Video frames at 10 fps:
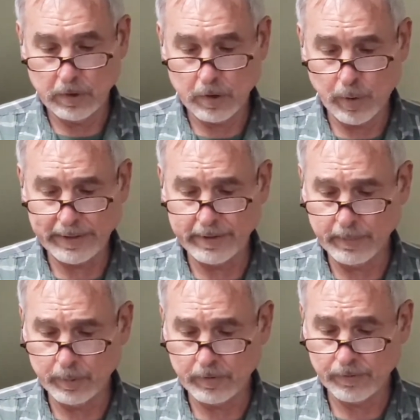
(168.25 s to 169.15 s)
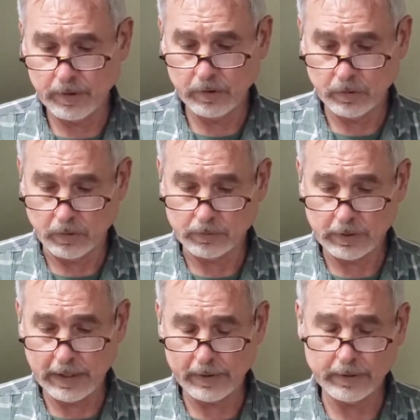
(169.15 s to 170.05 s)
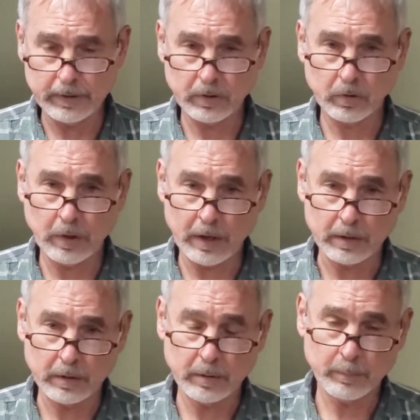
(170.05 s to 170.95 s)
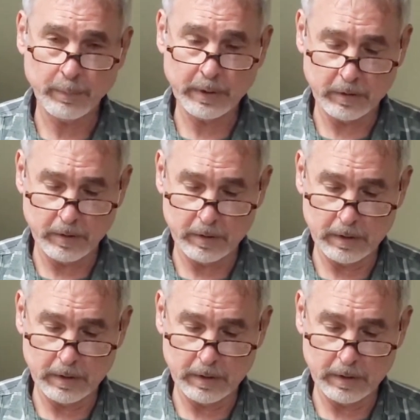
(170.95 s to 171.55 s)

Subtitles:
quite a number of thistles out on this site, but